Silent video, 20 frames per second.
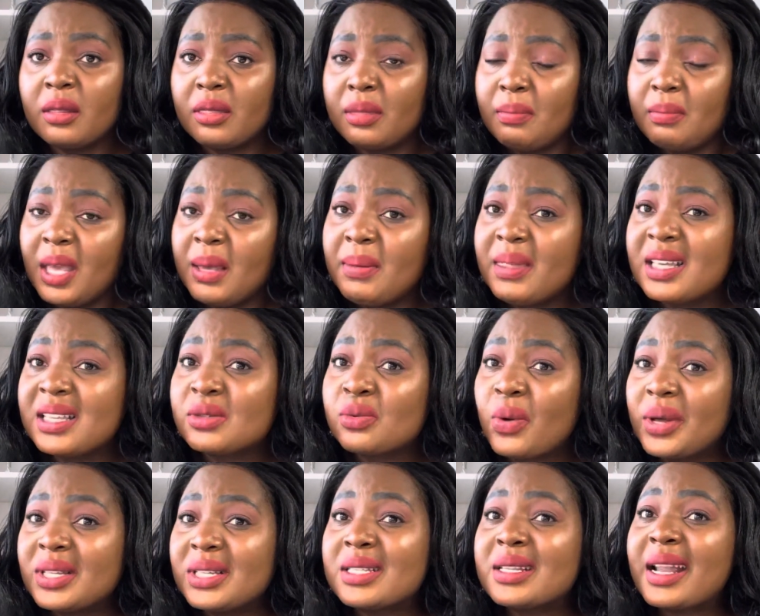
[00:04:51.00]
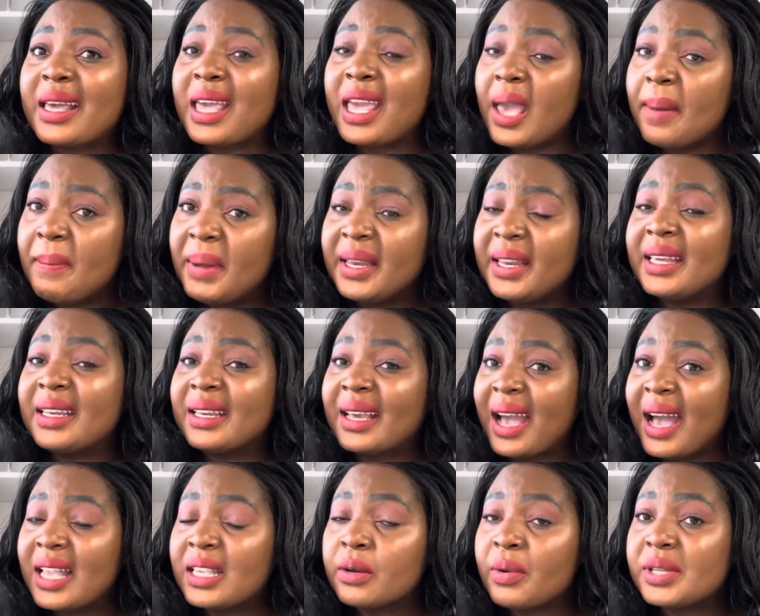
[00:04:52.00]
Maybe that's what is like happening in
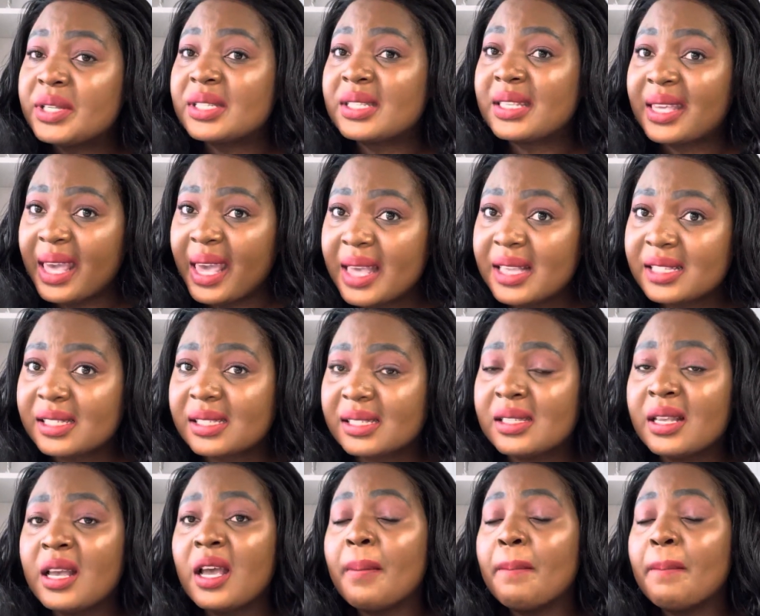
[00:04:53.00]
Kanye West's case.